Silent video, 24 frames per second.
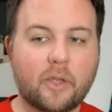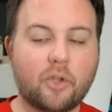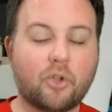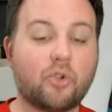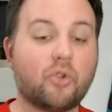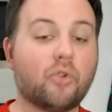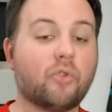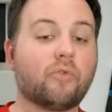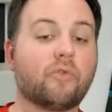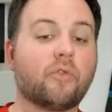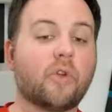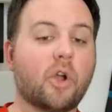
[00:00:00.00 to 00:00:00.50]

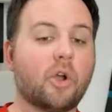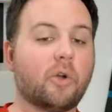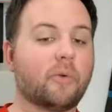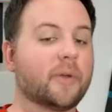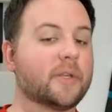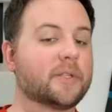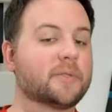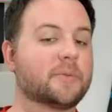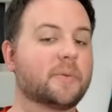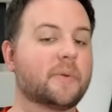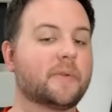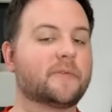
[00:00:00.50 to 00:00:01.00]
grow
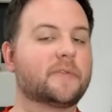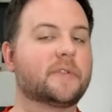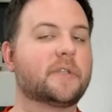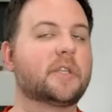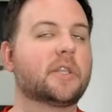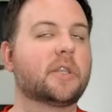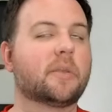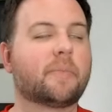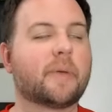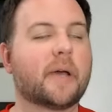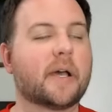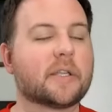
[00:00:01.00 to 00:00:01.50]
as we've seen
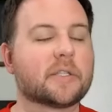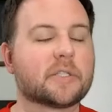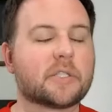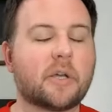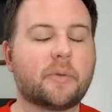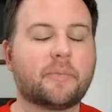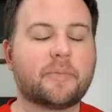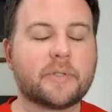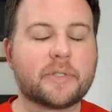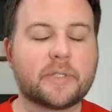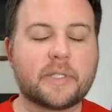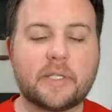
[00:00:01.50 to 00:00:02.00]
the past
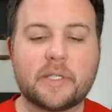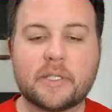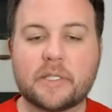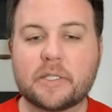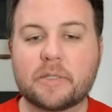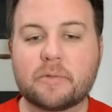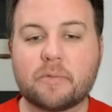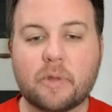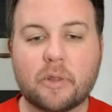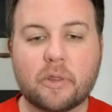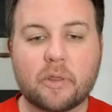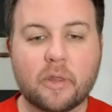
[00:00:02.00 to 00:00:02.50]
couple
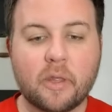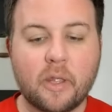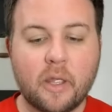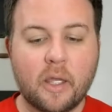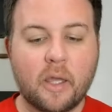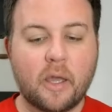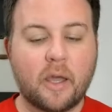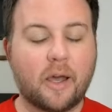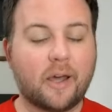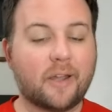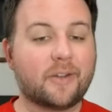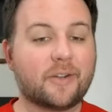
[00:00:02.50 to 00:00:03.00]
seasons with
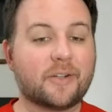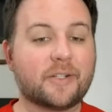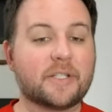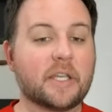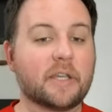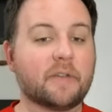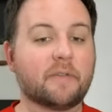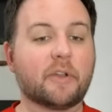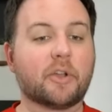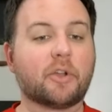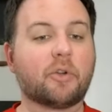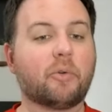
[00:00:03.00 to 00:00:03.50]
under
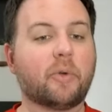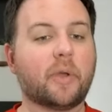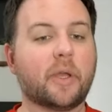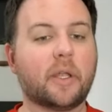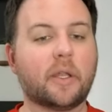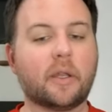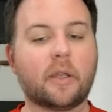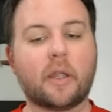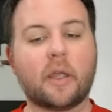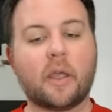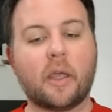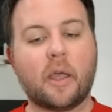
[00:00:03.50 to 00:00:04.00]
David
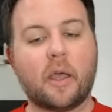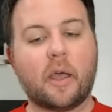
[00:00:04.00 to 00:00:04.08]
Quinn.